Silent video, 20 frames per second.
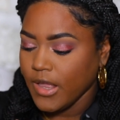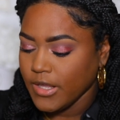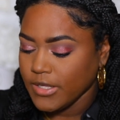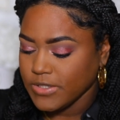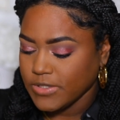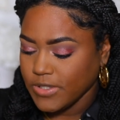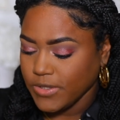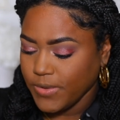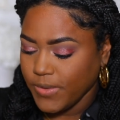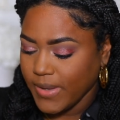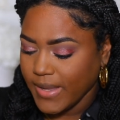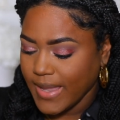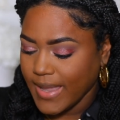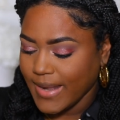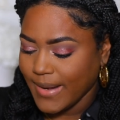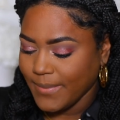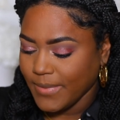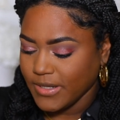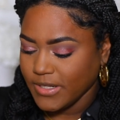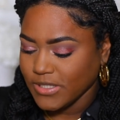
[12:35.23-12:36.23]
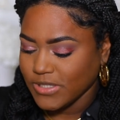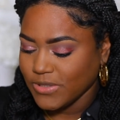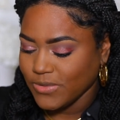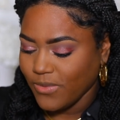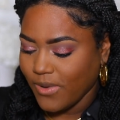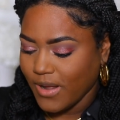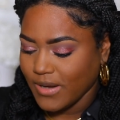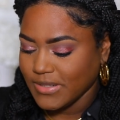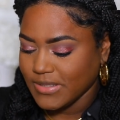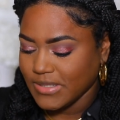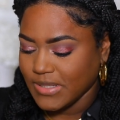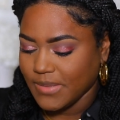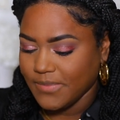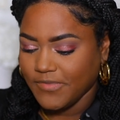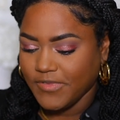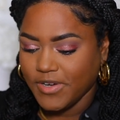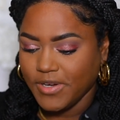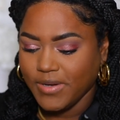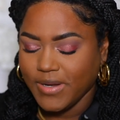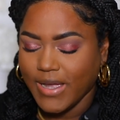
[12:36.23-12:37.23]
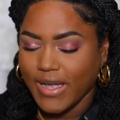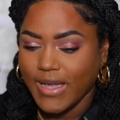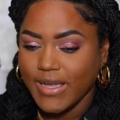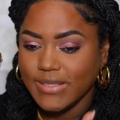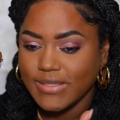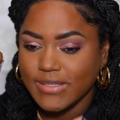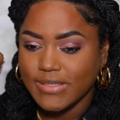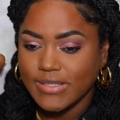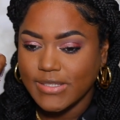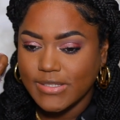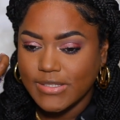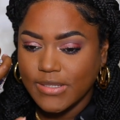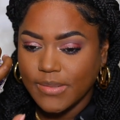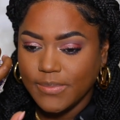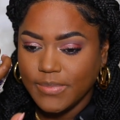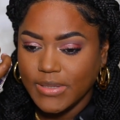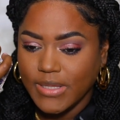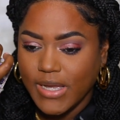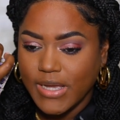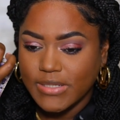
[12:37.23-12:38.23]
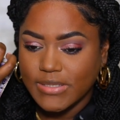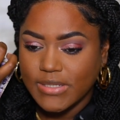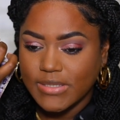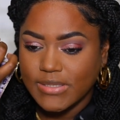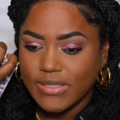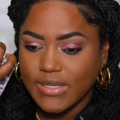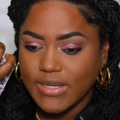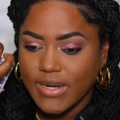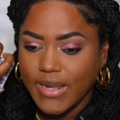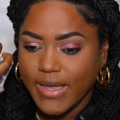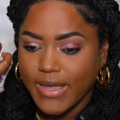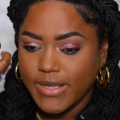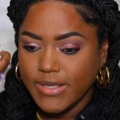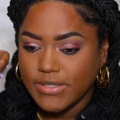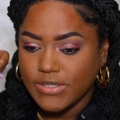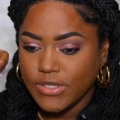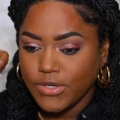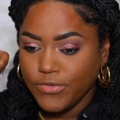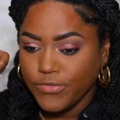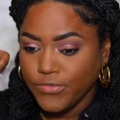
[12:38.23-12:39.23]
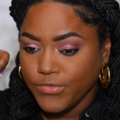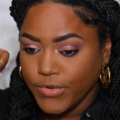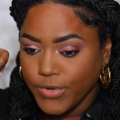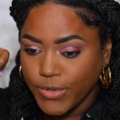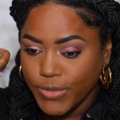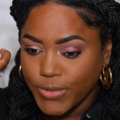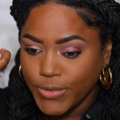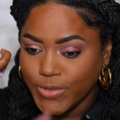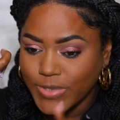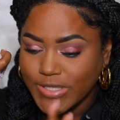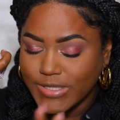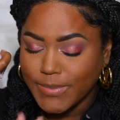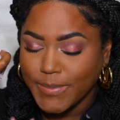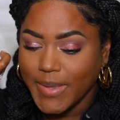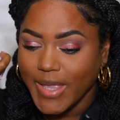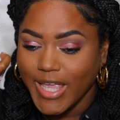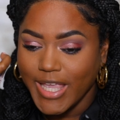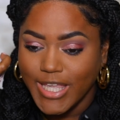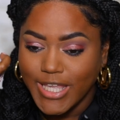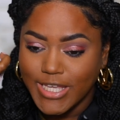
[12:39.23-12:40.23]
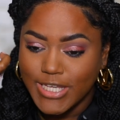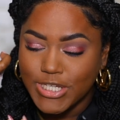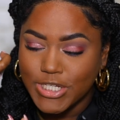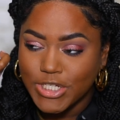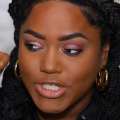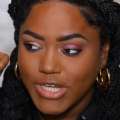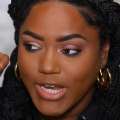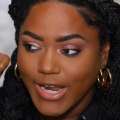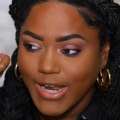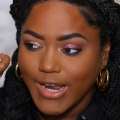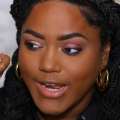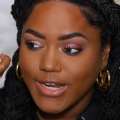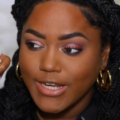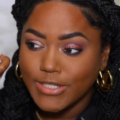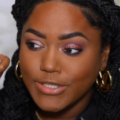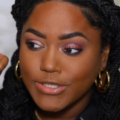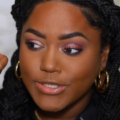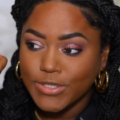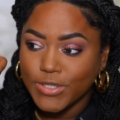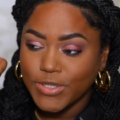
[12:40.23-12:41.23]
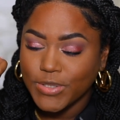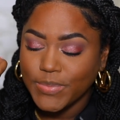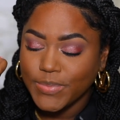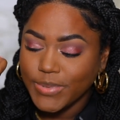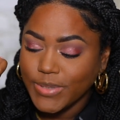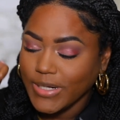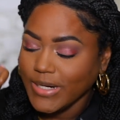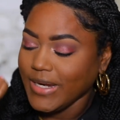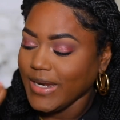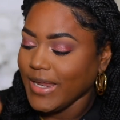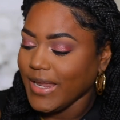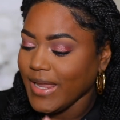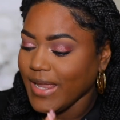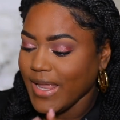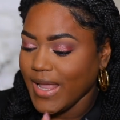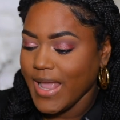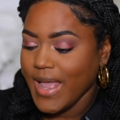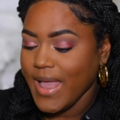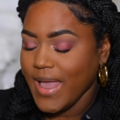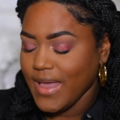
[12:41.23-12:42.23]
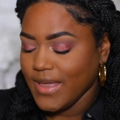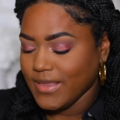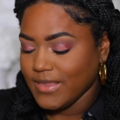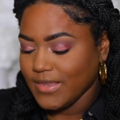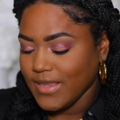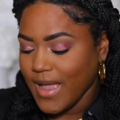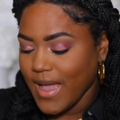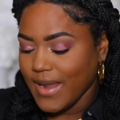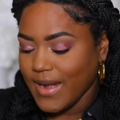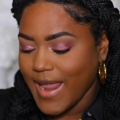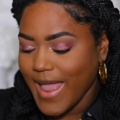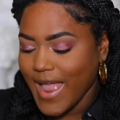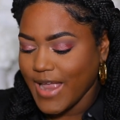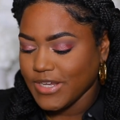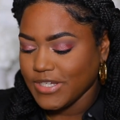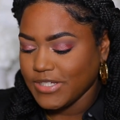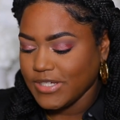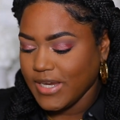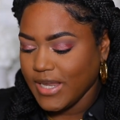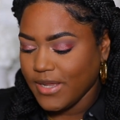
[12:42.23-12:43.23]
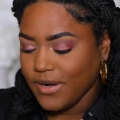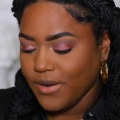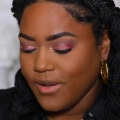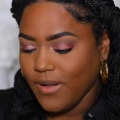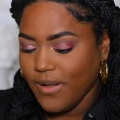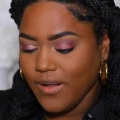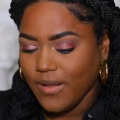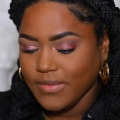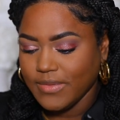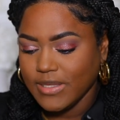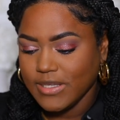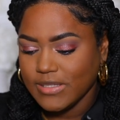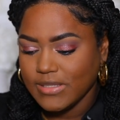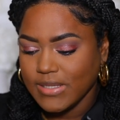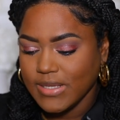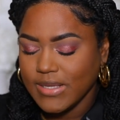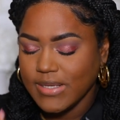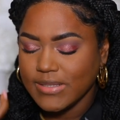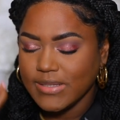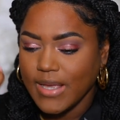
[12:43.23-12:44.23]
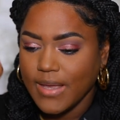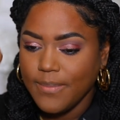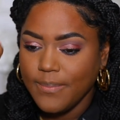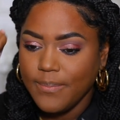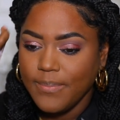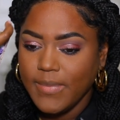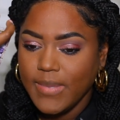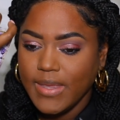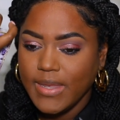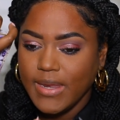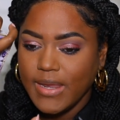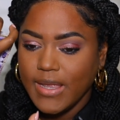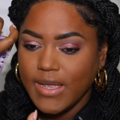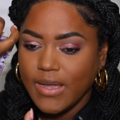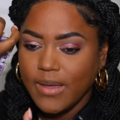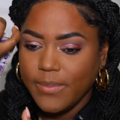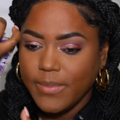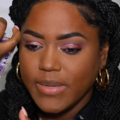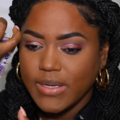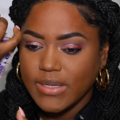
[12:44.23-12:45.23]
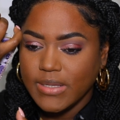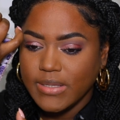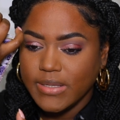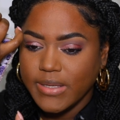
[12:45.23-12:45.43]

So again, I'm gonna swatch them for you guys. This is the blush. It's a nice rose pinkish shade, so pretty, not ashy at all. This is a medium